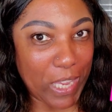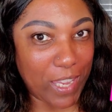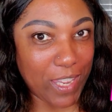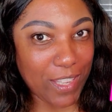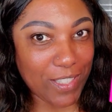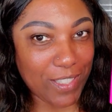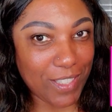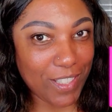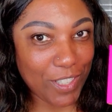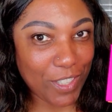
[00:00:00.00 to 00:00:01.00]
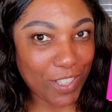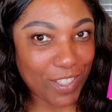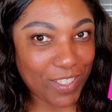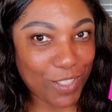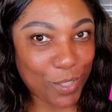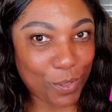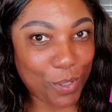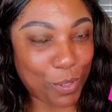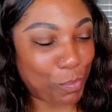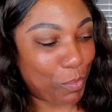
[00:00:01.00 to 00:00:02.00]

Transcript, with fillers: Pinks. So, so